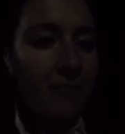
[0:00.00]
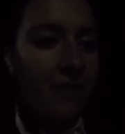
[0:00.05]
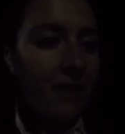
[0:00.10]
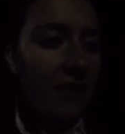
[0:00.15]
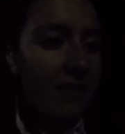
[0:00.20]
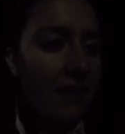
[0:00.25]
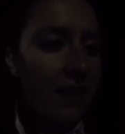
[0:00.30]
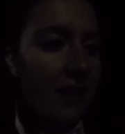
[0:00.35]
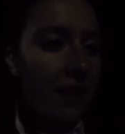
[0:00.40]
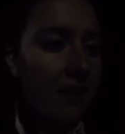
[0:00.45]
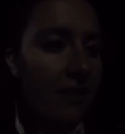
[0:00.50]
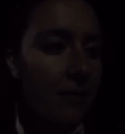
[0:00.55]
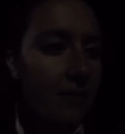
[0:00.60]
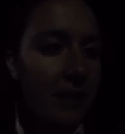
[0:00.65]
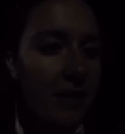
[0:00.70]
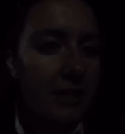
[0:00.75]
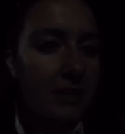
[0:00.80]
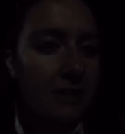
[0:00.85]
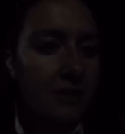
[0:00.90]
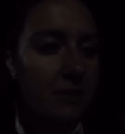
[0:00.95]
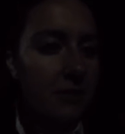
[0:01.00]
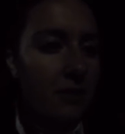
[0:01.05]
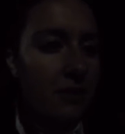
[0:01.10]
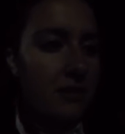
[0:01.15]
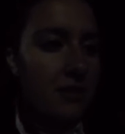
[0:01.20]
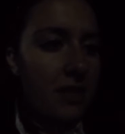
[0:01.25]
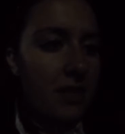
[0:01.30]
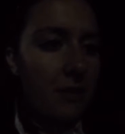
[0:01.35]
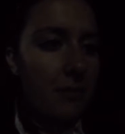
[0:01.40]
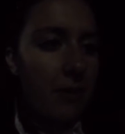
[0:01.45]
that other man who
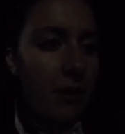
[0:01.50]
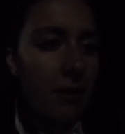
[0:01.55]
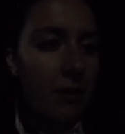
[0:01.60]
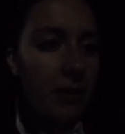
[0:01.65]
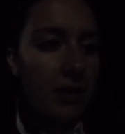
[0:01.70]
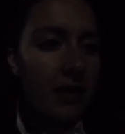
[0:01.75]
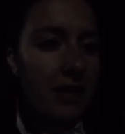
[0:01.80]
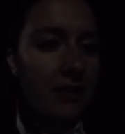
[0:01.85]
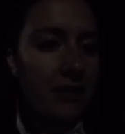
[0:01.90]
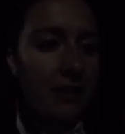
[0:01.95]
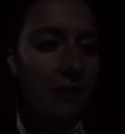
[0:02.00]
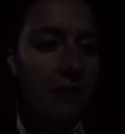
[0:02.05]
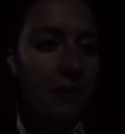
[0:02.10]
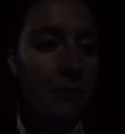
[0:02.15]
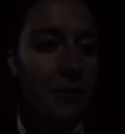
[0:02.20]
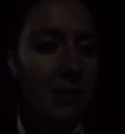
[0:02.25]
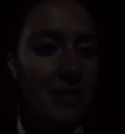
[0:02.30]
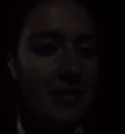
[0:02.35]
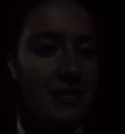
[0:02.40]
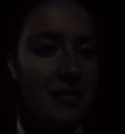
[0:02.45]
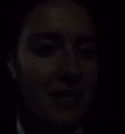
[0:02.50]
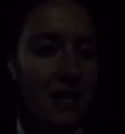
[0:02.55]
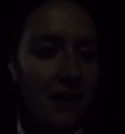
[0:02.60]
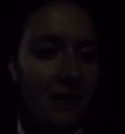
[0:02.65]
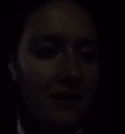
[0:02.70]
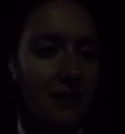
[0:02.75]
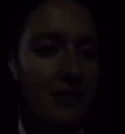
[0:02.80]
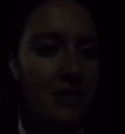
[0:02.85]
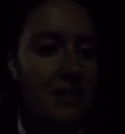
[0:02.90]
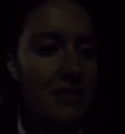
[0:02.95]
looked like a poet, the luminous
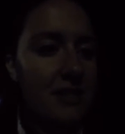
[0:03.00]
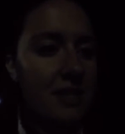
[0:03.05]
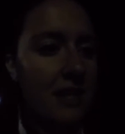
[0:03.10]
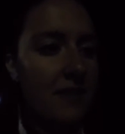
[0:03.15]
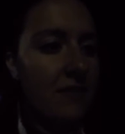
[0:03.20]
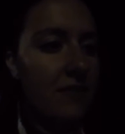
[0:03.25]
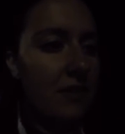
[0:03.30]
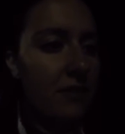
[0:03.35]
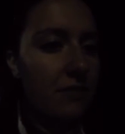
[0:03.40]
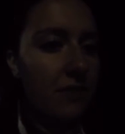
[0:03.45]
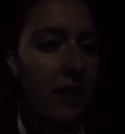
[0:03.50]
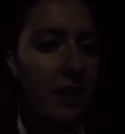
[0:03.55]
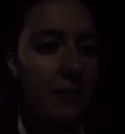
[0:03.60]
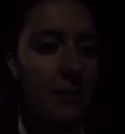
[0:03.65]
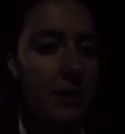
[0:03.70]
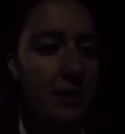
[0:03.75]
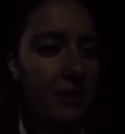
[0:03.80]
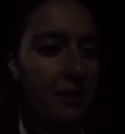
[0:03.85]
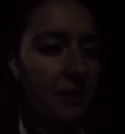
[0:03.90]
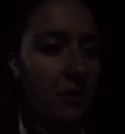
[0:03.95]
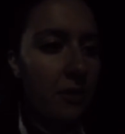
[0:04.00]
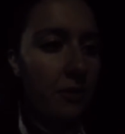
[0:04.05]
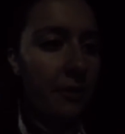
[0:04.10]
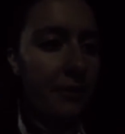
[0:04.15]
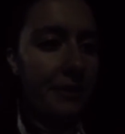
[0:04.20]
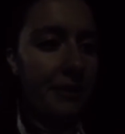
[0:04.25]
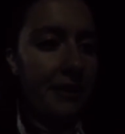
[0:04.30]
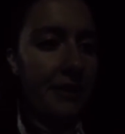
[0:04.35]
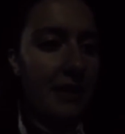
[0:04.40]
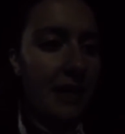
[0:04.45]
skeletons, even the rabbit in the
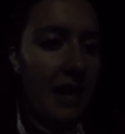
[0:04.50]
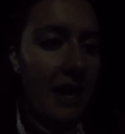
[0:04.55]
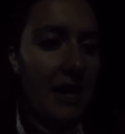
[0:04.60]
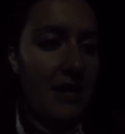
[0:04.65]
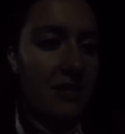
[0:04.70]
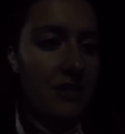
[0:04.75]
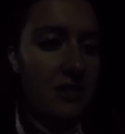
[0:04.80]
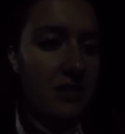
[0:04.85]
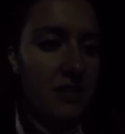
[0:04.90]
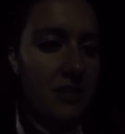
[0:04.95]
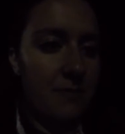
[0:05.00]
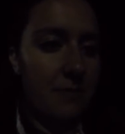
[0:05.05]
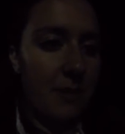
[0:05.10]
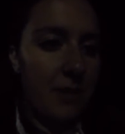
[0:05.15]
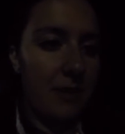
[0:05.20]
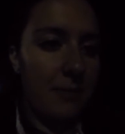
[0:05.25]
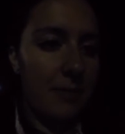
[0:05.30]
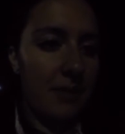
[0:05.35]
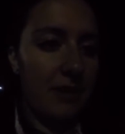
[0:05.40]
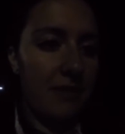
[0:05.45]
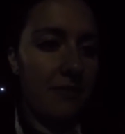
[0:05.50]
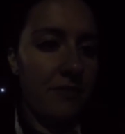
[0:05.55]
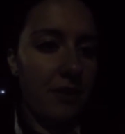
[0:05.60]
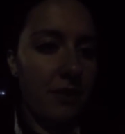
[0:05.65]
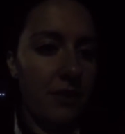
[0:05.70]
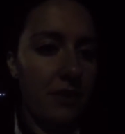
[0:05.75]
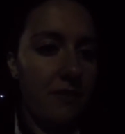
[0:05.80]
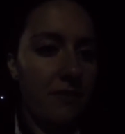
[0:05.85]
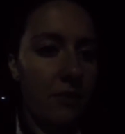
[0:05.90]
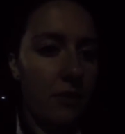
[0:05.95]
corner and the ash and the sputum on the
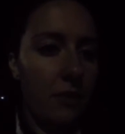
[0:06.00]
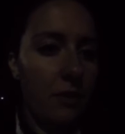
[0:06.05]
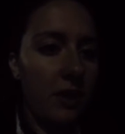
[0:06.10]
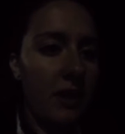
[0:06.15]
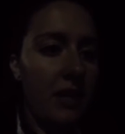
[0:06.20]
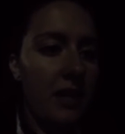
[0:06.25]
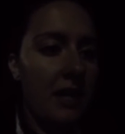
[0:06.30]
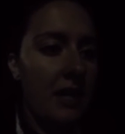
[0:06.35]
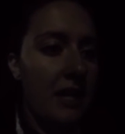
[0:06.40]
filthy floor,